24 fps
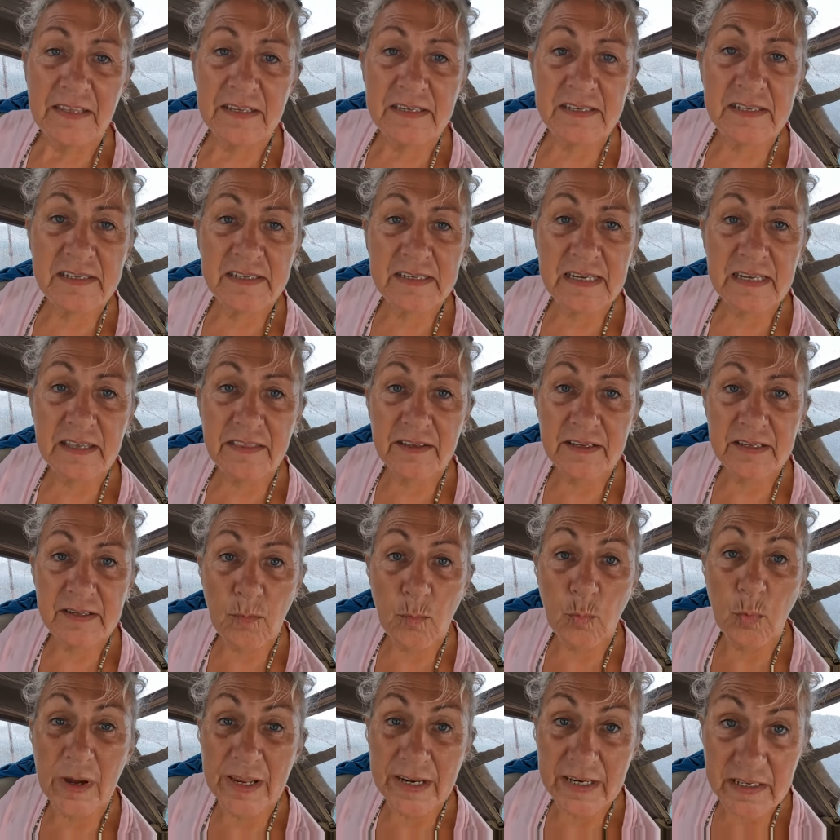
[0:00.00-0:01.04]
this is either
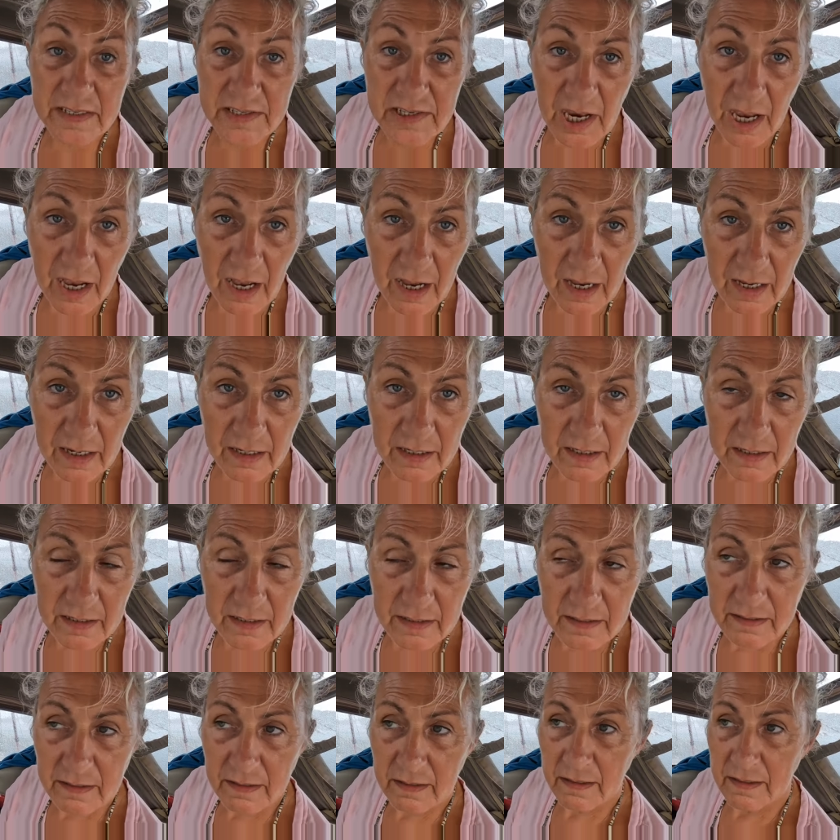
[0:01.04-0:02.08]
winter
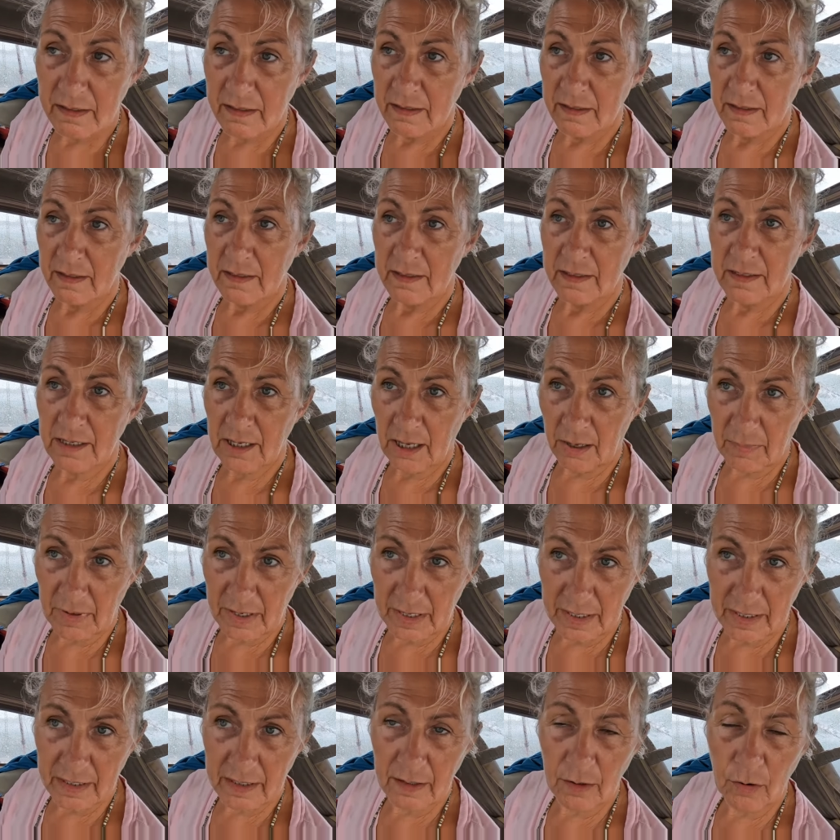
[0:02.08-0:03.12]

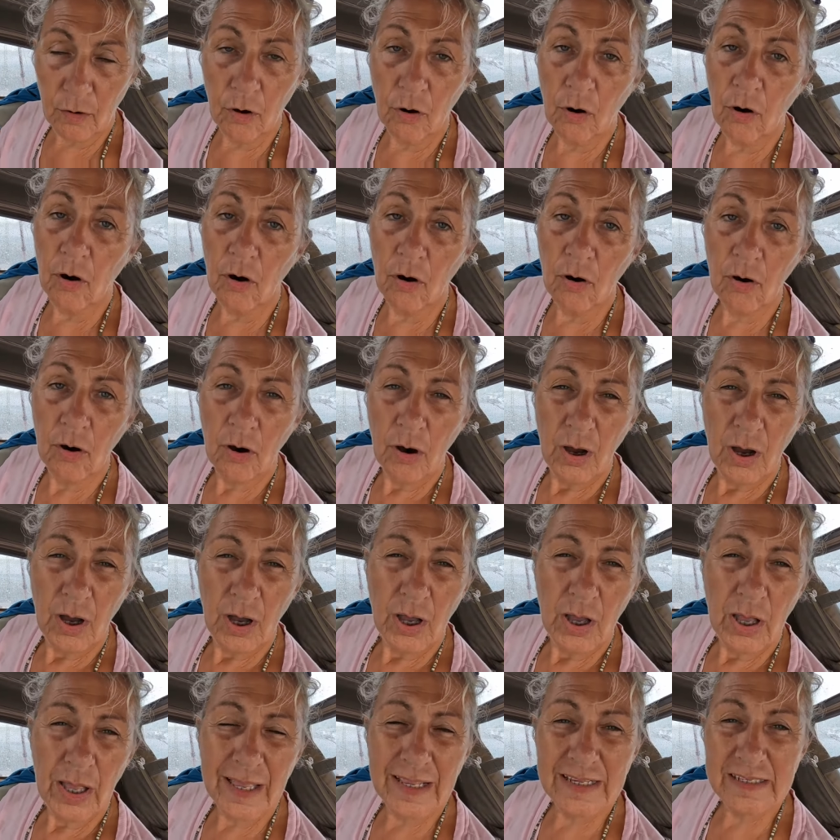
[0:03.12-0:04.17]
coming or
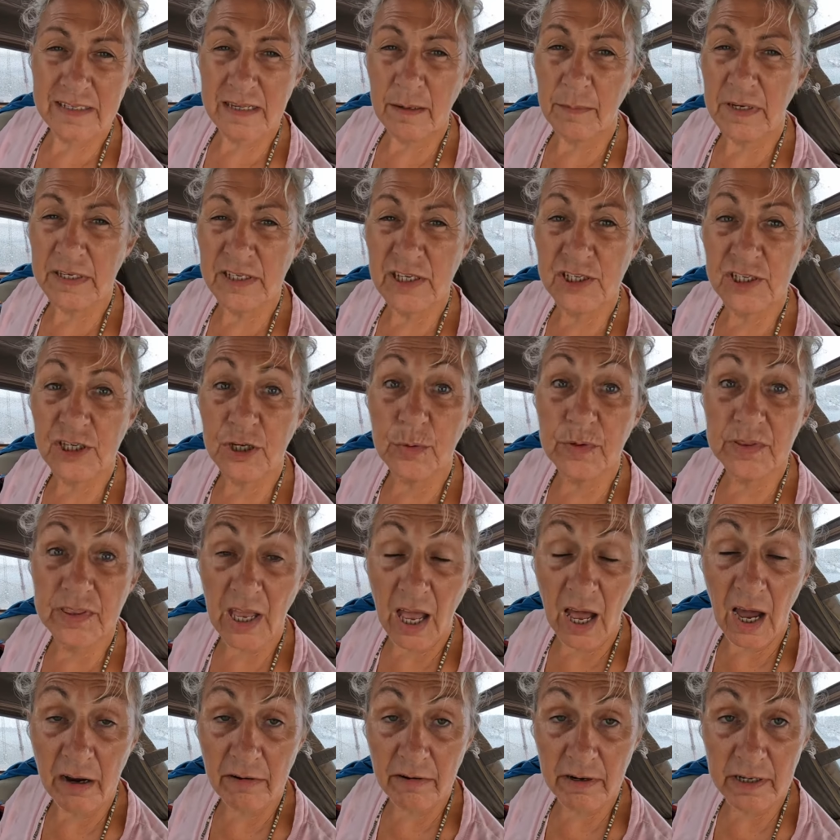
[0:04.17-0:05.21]
it's something to do with the
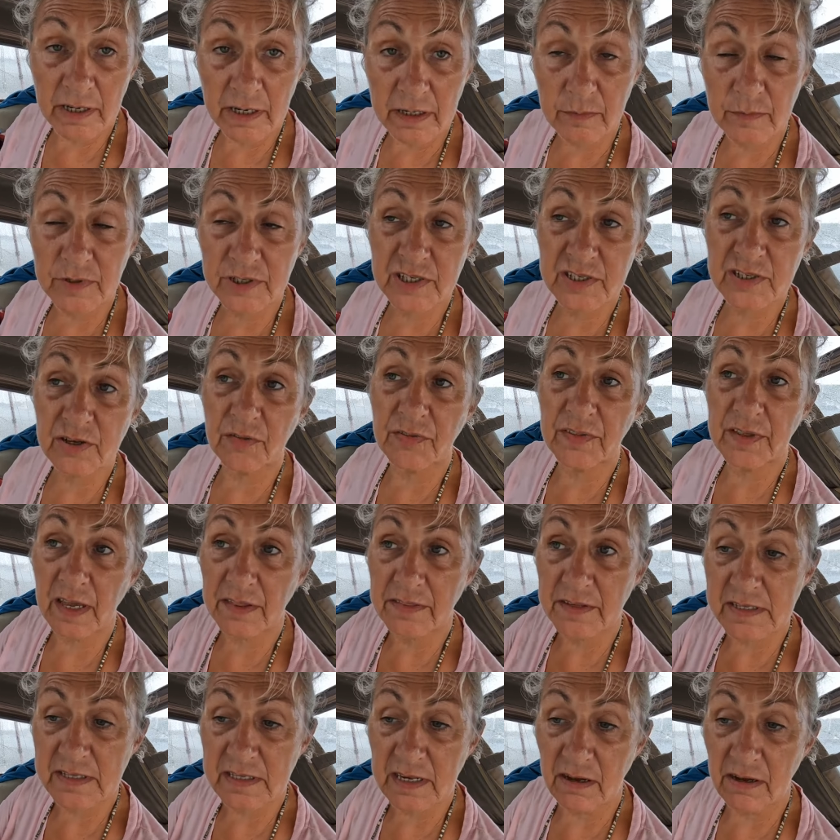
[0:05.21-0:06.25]
hurricane which is on the
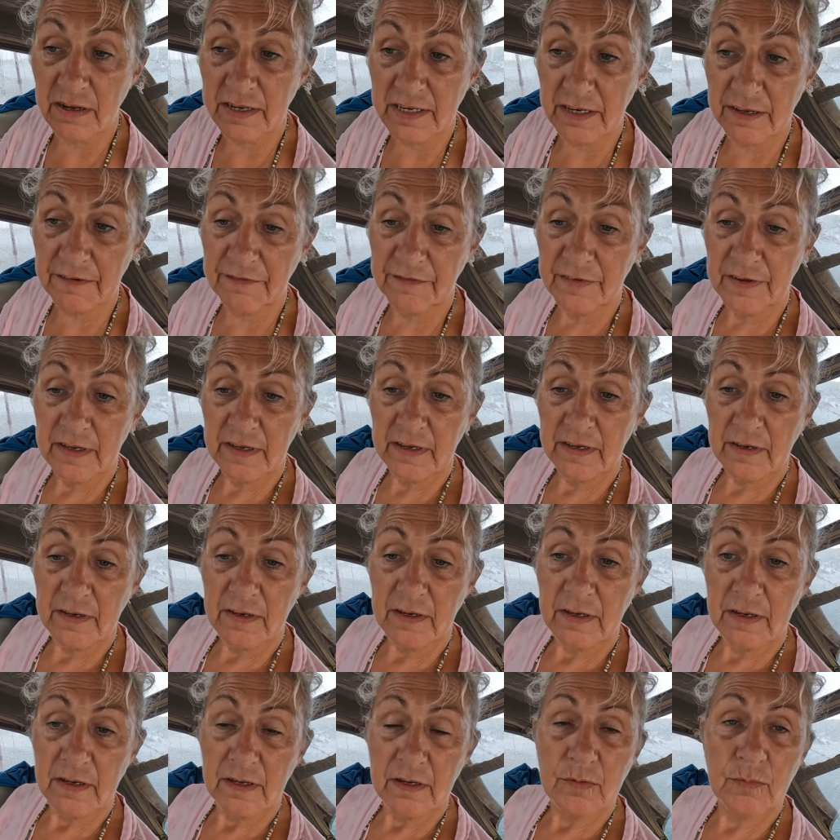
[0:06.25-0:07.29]
other side of
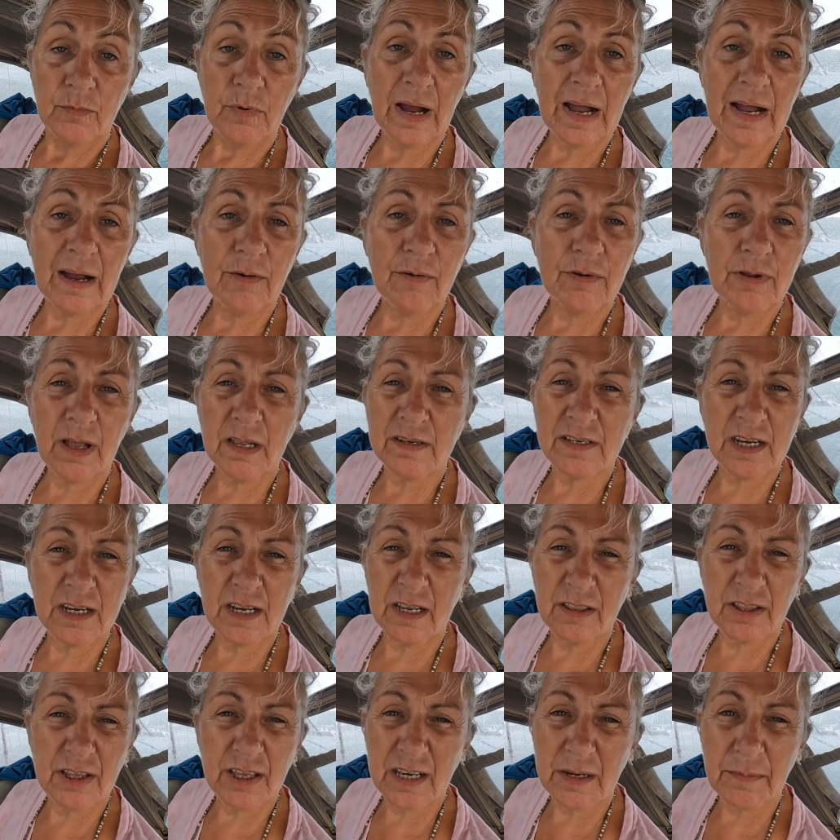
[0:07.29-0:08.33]
wow I don't know
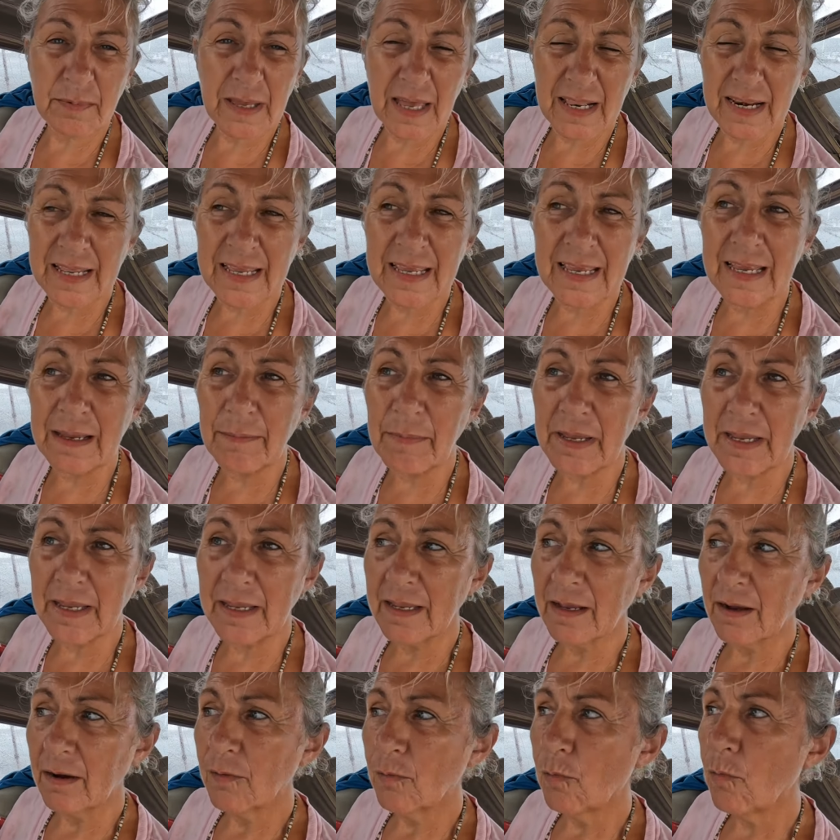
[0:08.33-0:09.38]
if they're going to be able to hear me
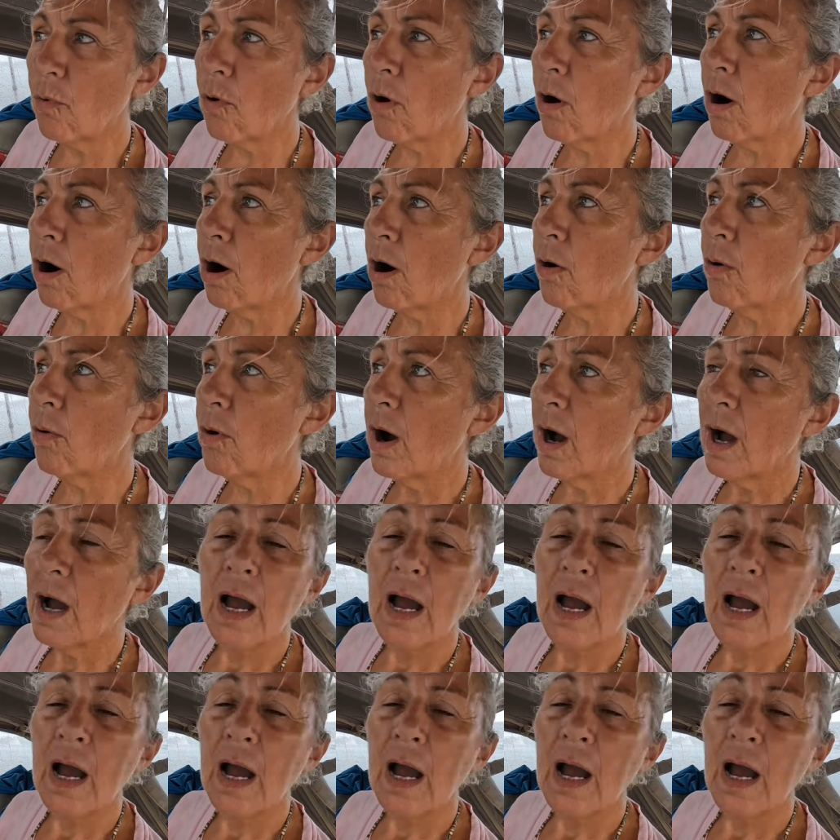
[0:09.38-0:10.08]
whoa